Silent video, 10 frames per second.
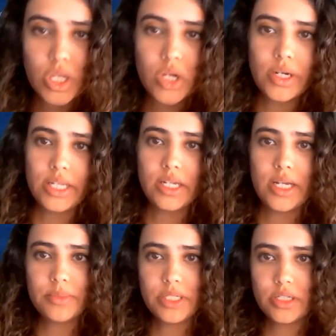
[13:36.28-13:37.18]
All right,
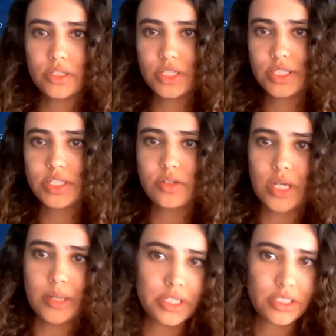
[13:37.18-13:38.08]
I'm
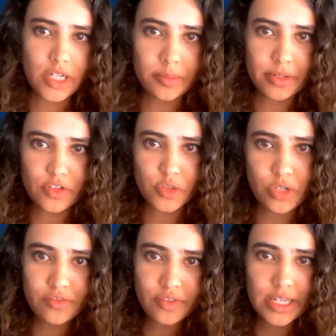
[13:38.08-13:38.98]
gonna talk about this
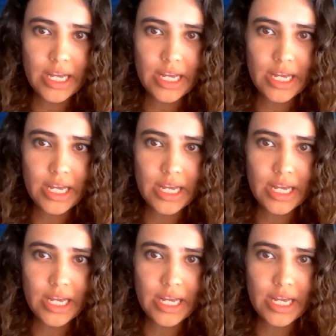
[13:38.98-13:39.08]
briefly.